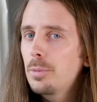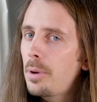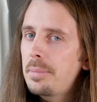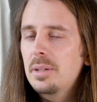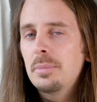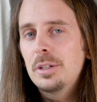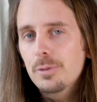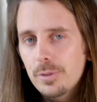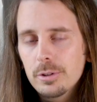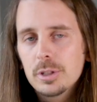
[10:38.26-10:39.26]
or maybe some
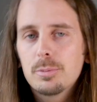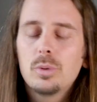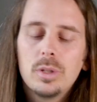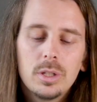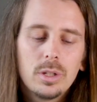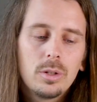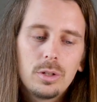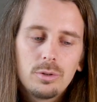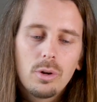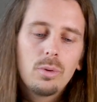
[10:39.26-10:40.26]
interference between the,
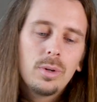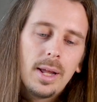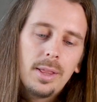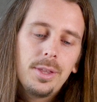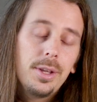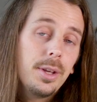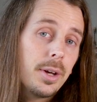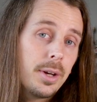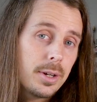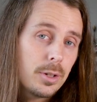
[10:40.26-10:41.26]
the drone and the
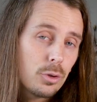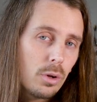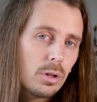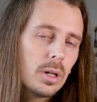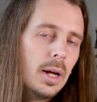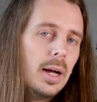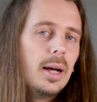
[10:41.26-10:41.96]
uh, controller,